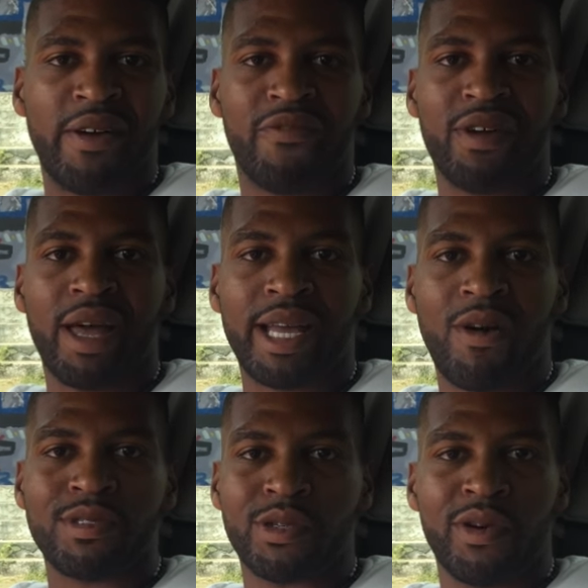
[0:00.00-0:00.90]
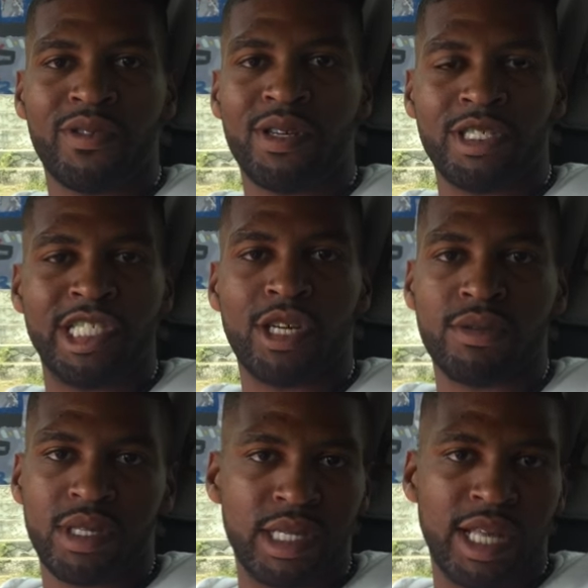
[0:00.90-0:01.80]
I felt like I was going to a
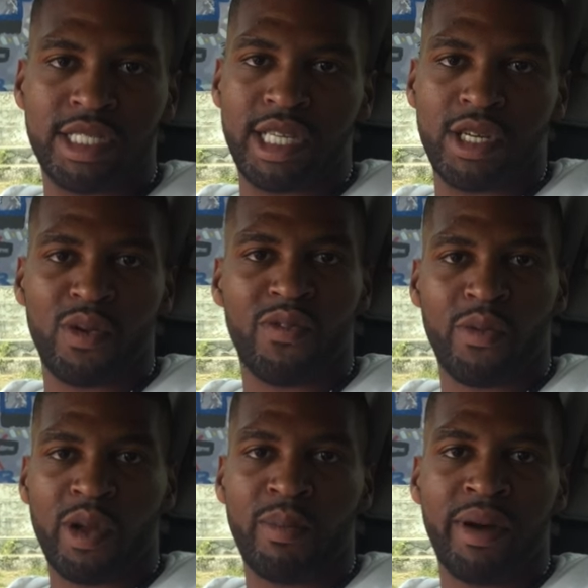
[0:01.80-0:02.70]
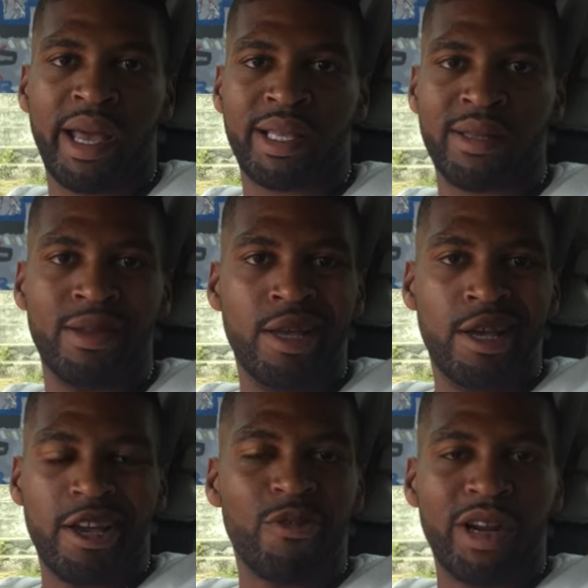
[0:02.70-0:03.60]
jungle to another jungle for real, but
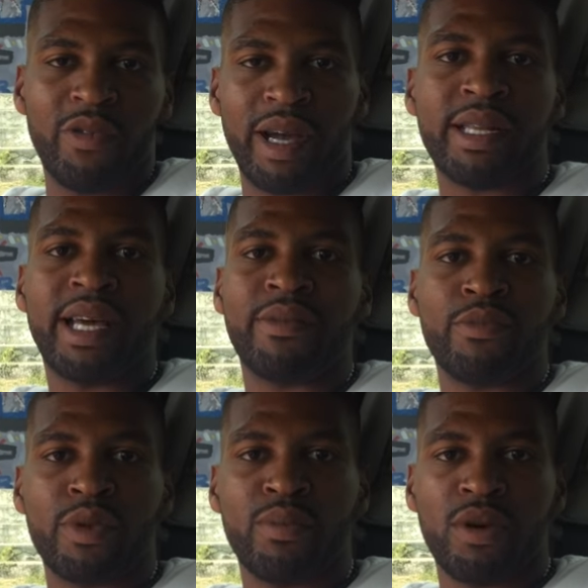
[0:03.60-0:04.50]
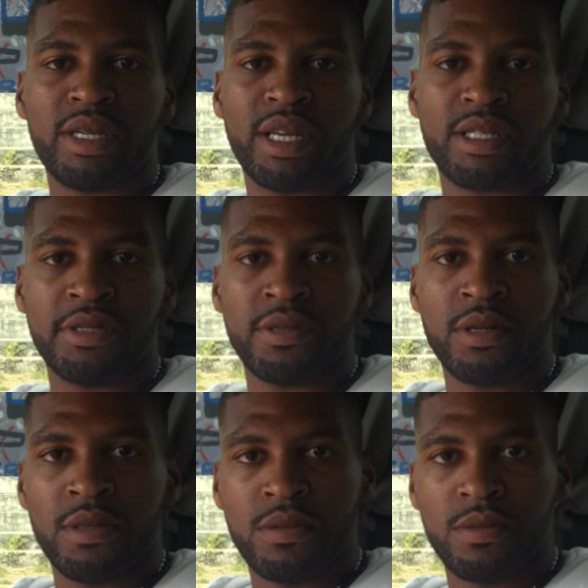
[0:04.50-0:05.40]
it really wasn't nothing boiled down
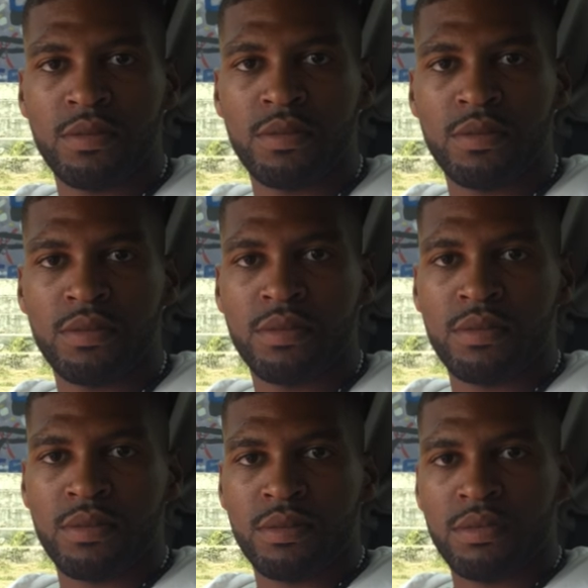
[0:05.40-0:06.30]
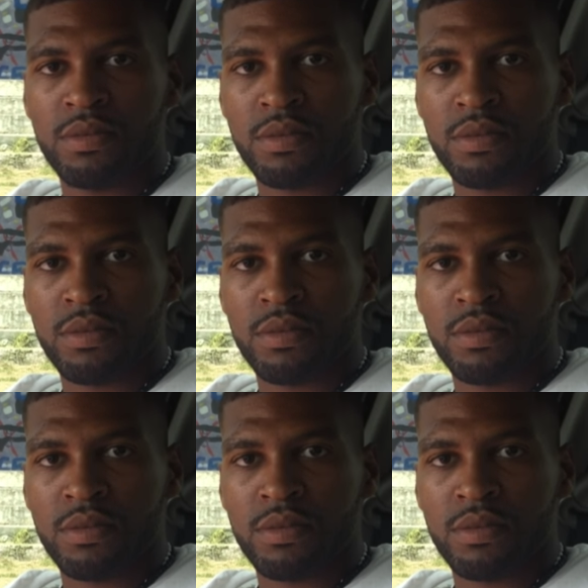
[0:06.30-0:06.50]
to it.